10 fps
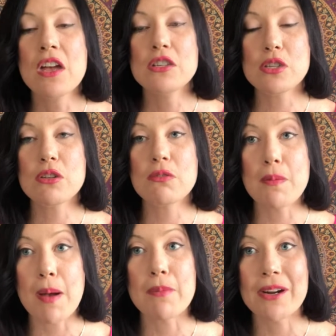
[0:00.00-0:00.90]
to the
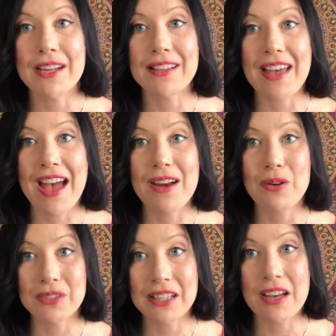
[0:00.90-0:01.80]
remembering that
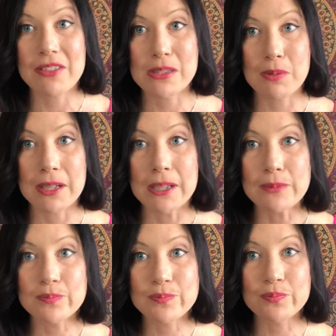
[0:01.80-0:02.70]
only love is real.